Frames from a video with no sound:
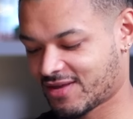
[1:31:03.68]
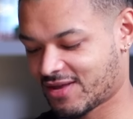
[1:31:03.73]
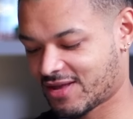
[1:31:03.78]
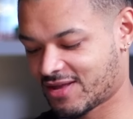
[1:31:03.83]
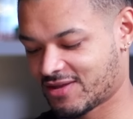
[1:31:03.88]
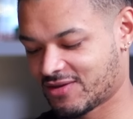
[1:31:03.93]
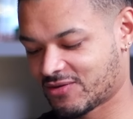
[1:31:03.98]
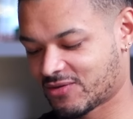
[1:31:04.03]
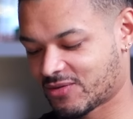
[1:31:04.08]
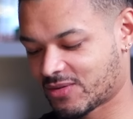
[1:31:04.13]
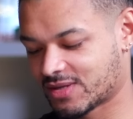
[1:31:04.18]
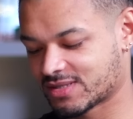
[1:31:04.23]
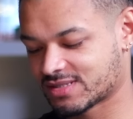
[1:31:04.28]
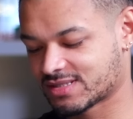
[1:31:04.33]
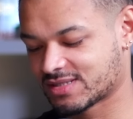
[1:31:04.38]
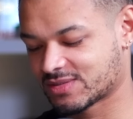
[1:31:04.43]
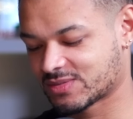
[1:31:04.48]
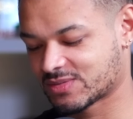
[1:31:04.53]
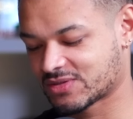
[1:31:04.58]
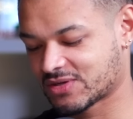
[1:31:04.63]
and you got to answer
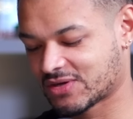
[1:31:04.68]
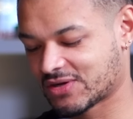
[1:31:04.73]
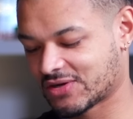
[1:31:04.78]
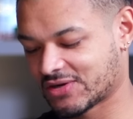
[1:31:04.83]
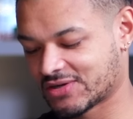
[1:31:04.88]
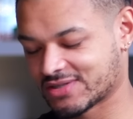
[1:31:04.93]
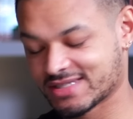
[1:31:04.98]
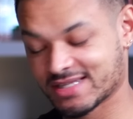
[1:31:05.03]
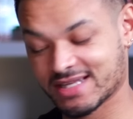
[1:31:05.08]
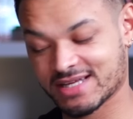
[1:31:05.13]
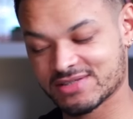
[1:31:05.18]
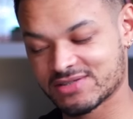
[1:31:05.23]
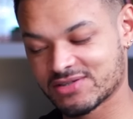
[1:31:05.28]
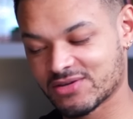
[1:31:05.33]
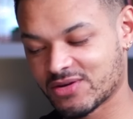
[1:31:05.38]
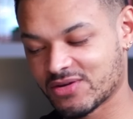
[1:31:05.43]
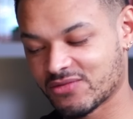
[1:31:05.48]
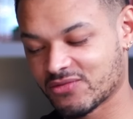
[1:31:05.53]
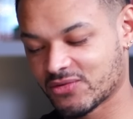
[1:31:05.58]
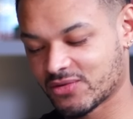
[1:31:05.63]
this with total honesty. That's the
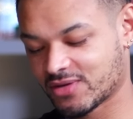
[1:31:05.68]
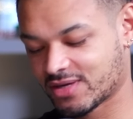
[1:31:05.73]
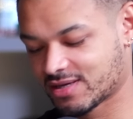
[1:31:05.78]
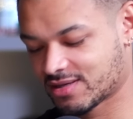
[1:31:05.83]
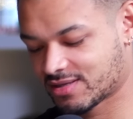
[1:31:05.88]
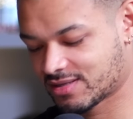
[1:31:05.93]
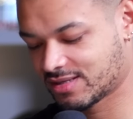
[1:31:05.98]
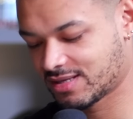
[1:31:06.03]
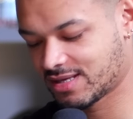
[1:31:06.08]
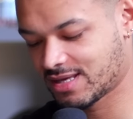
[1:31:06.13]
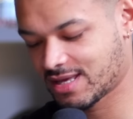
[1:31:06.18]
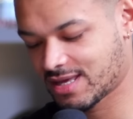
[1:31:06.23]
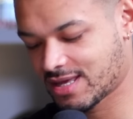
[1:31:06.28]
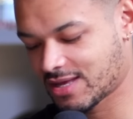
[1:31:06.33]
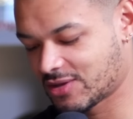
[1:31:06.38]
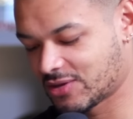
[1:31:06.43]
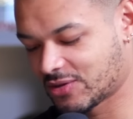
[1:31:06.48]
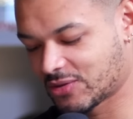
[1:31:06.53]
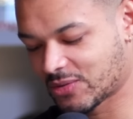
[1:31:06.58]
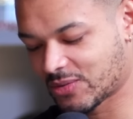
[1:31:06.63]
only rule here.
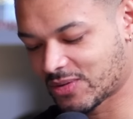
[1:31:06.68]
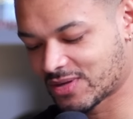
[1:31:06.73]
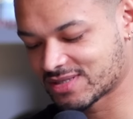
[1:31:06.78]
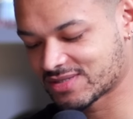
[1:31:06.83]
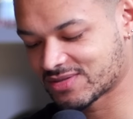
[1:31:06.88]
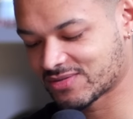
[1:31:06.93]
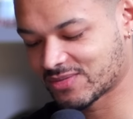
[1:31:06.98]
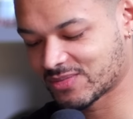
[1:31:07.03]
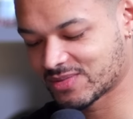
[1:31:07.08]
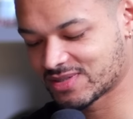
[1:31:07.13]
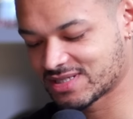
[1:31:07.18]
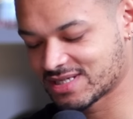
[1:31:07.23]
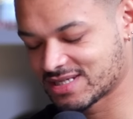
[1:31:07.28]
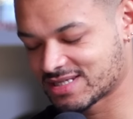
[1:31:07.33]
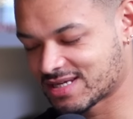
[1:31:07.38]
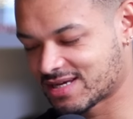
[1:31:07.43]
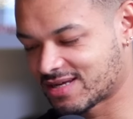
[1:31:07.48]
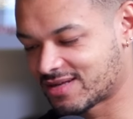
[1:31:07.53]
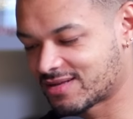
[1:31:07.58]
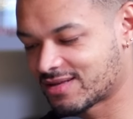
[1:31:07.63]
You got to answer it with
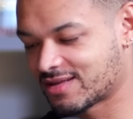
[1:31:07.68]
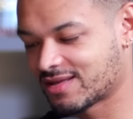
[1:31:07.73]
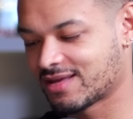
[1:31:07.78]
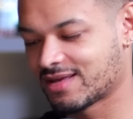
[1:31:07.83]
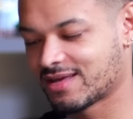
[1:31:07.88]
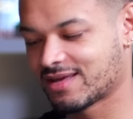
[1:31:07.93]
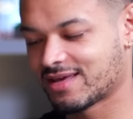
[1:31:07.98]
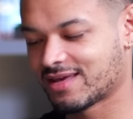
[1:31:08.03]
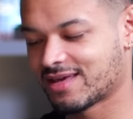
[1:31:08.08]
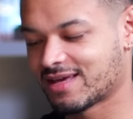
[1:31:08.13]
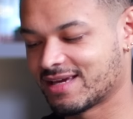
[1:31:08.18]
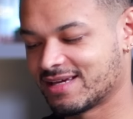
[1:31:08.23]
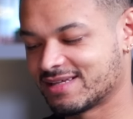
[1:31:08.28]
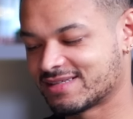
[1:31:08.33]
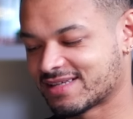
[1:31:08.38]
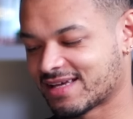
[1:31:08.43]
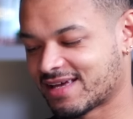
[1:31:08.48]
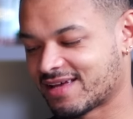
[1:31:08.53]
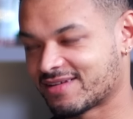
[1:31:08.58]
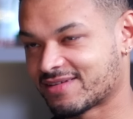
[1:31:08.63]
detail. He
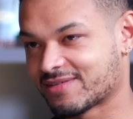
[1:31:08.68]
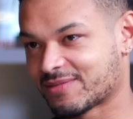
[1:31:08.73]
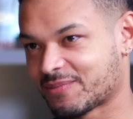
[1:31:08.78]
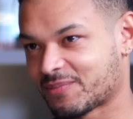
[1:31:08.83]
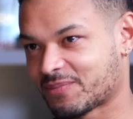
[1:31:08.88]
said,